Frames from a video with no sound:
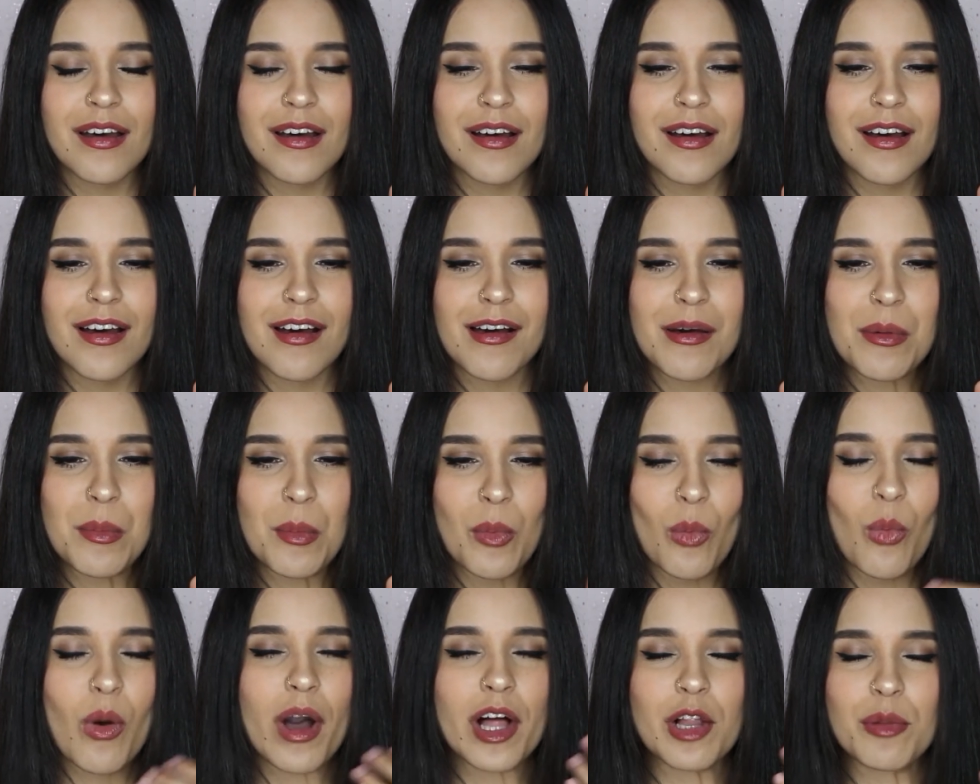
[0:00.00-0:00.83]

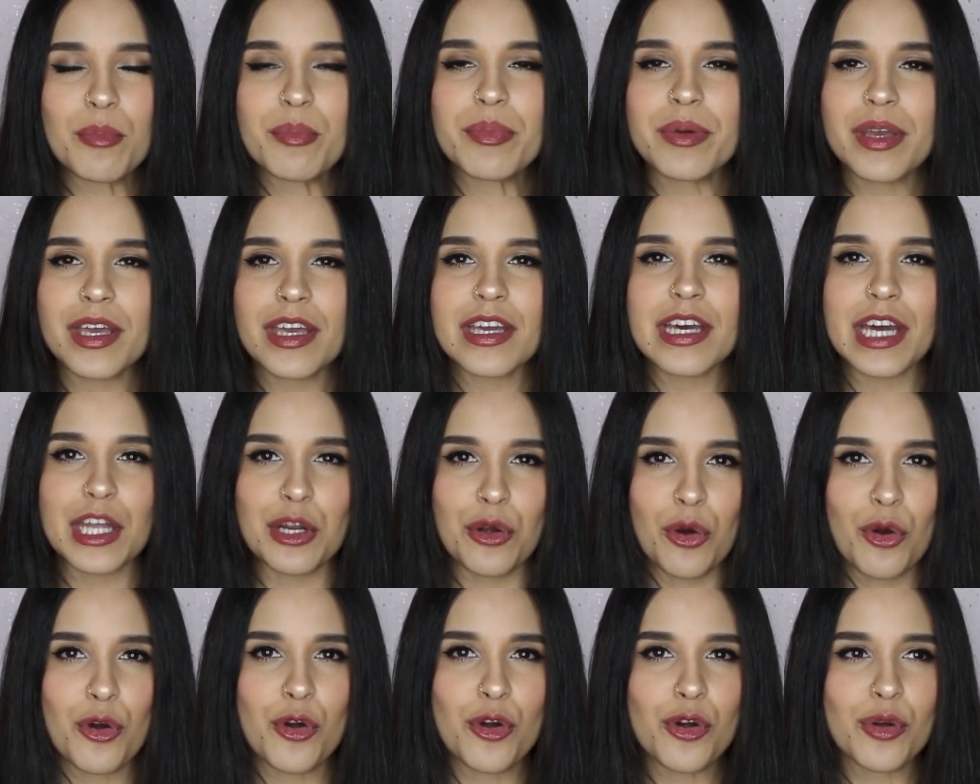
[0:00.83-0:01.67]
while being at
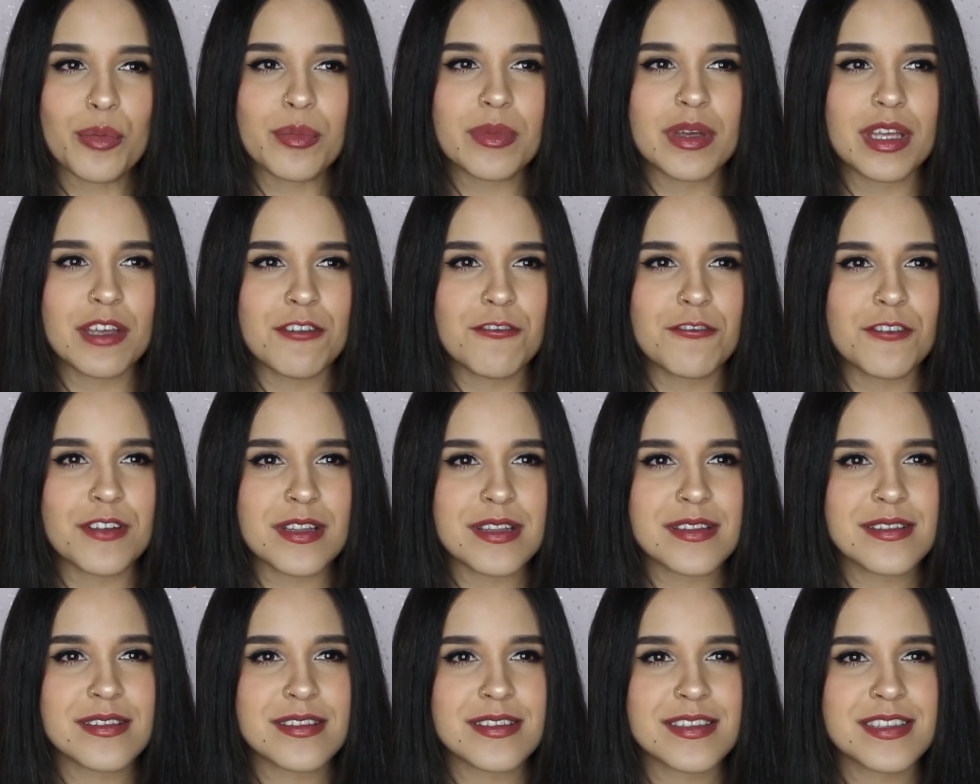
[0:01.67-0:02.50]
home if it